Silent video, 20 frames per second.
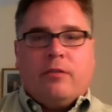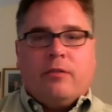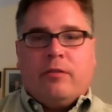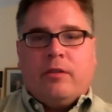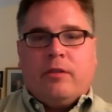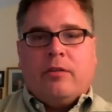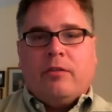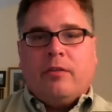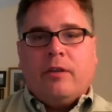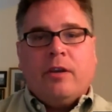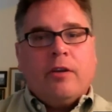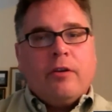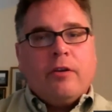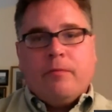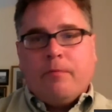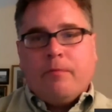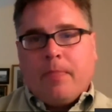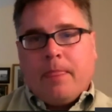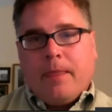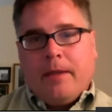
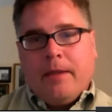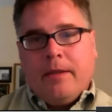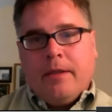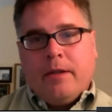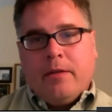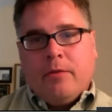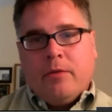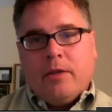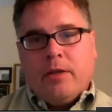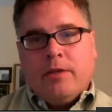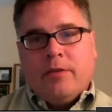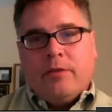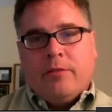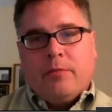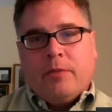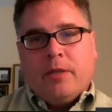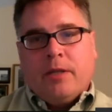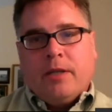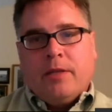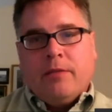sincere in their religious
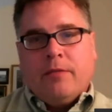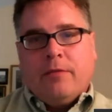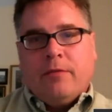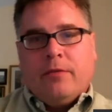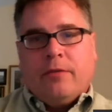belief?